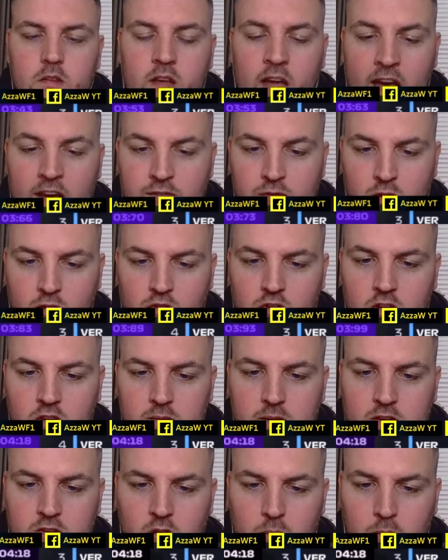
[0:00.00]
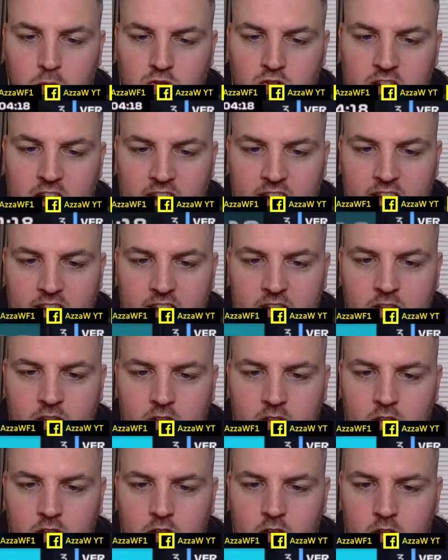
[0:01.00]
Everyone's going to be double stacking.
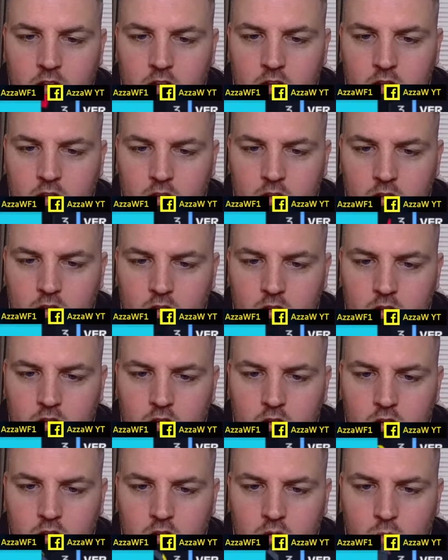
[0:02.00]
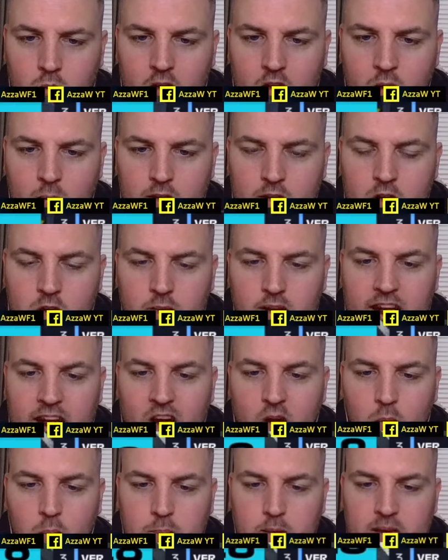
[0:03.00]
Where are we coming out?